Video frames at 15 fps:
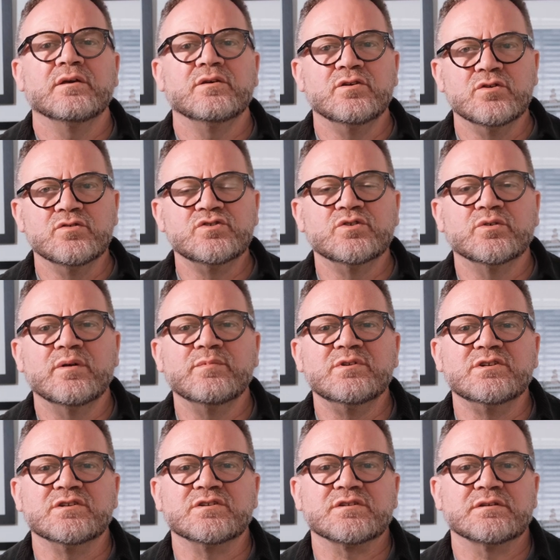Use your
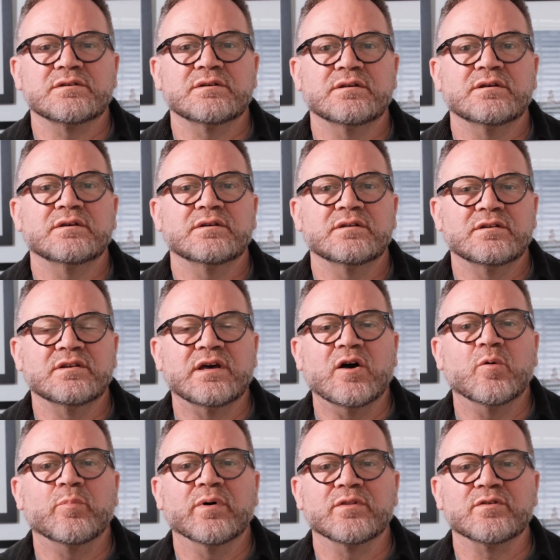images to
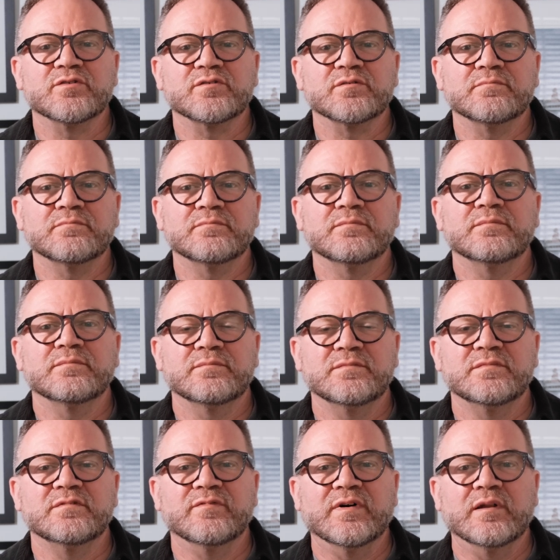help others
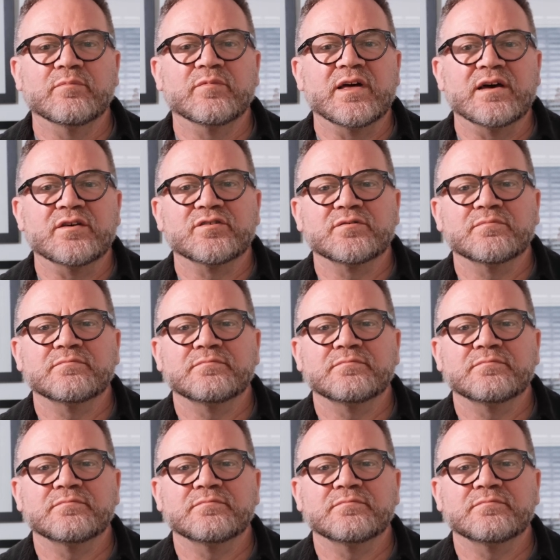develop theirs.